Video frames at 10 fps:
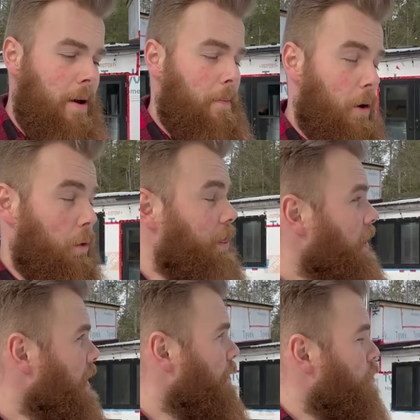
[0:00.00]
But we're
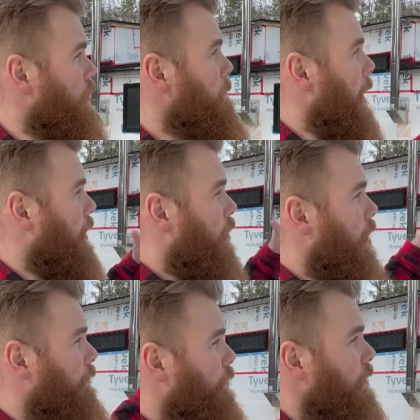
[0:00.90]
thinking of going back
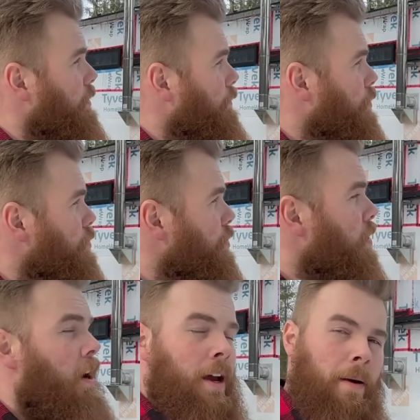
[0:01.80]
off-grid in the future,
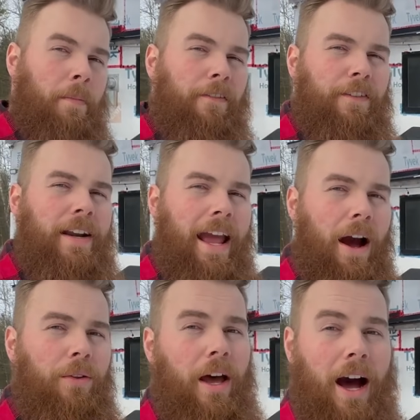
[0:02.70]
but for
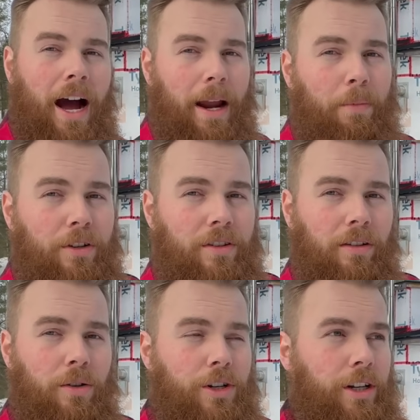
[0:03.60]
now, the hybrid
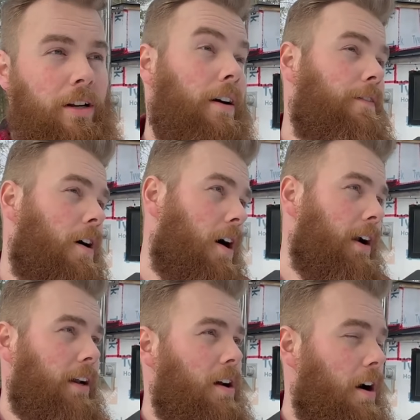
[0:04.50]
solution of
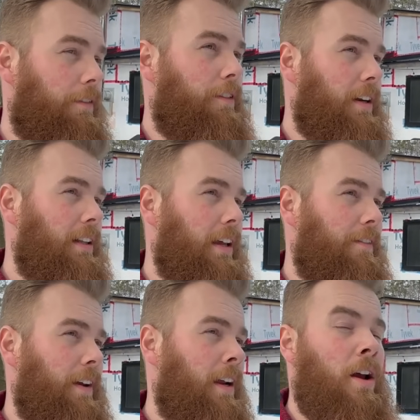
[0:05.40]
on and off-grid
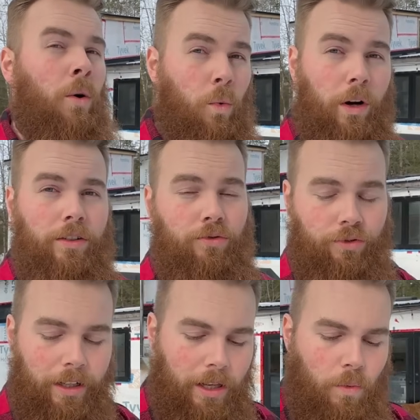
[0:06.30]
living works
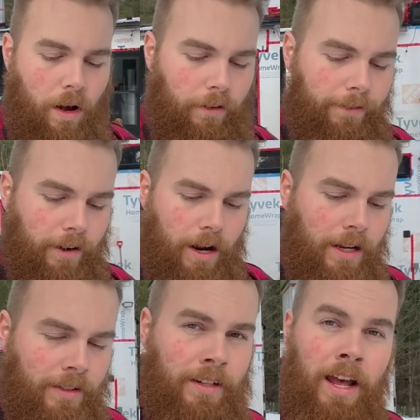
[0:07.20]
really well for
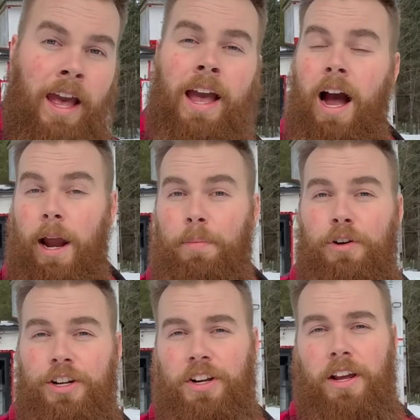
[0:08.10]
us. I
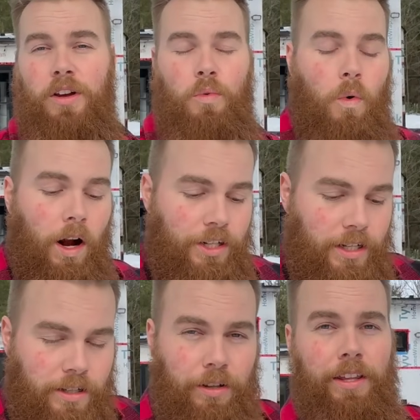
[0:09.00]
appreciate you
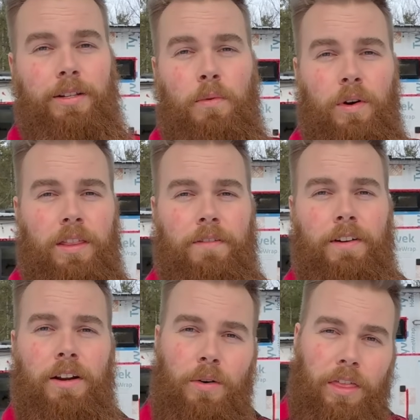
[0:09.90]
watching till this point in the
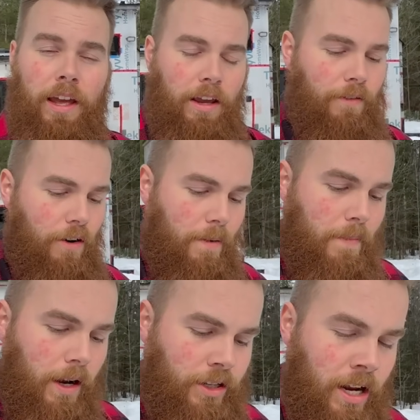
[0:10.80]
video. Thank you very
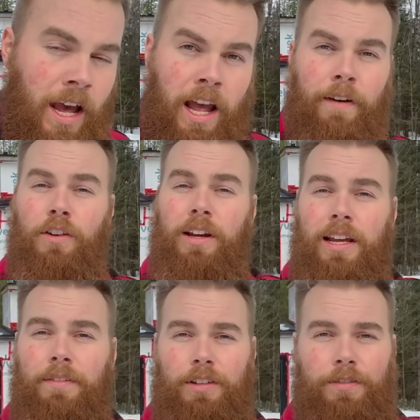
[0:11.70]
much. If you could
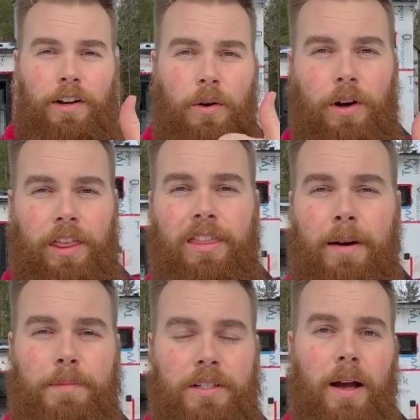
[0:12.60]
give this video a
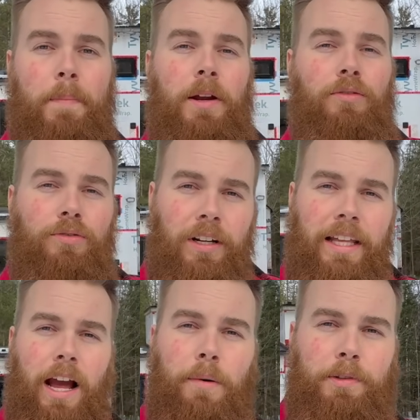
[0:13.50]
thumbs up, it
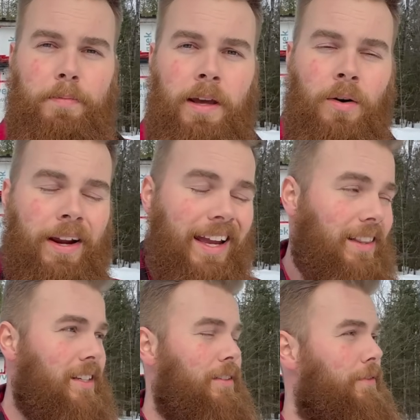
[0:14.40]
really helps me out and
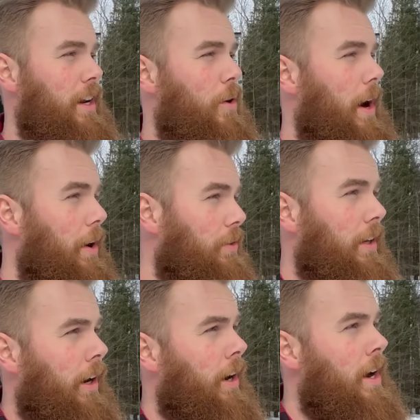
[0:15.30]
gets this video out
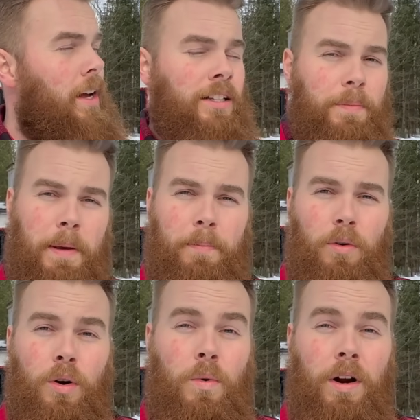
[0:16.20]
there to
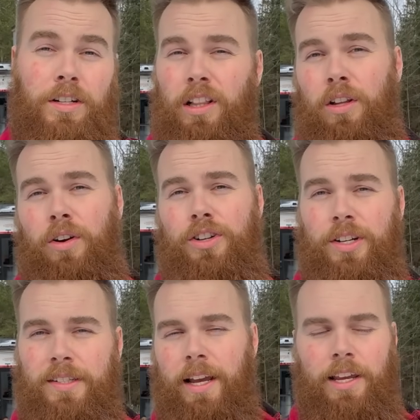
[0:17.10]
people who want to learn
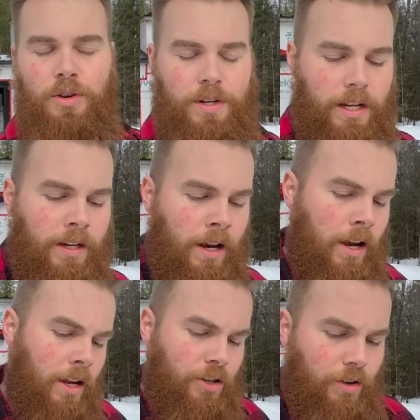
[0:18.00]
just like you did
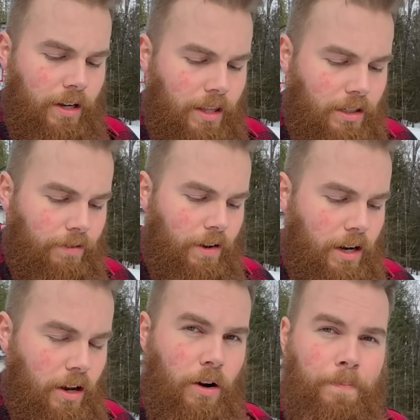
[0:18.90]
during this
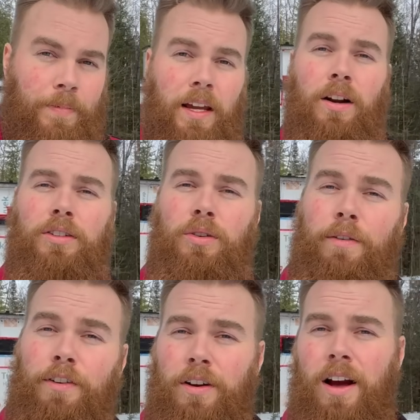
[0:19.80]
video. And also,
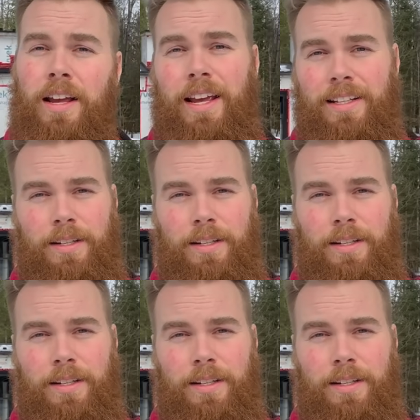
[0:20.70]
if you're not yet